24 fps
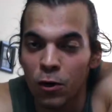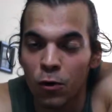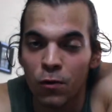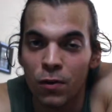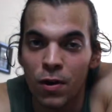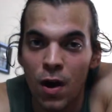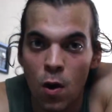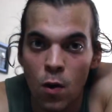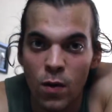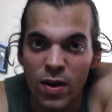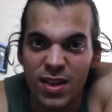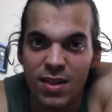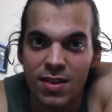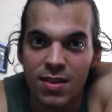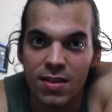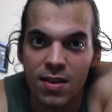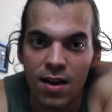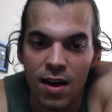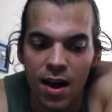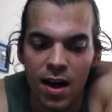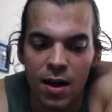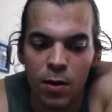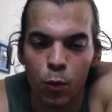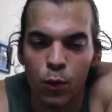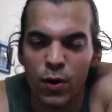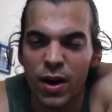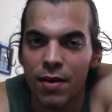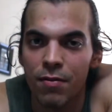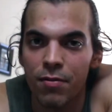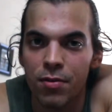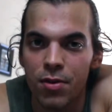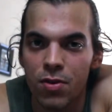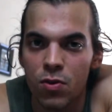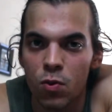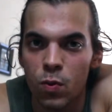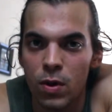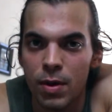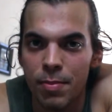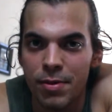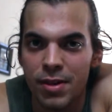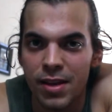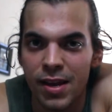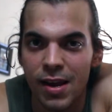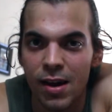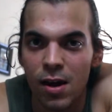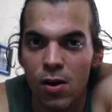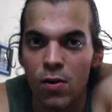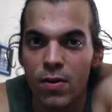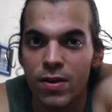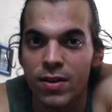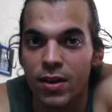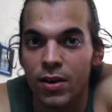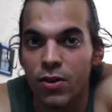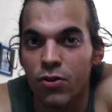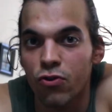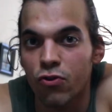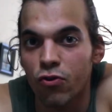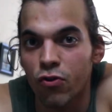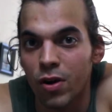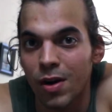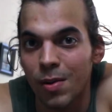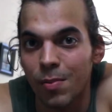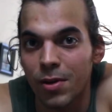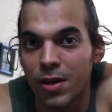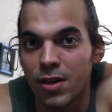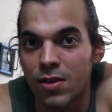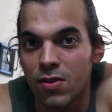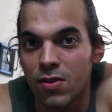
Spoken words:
You'll know it's done whenever the sweet potato is extremely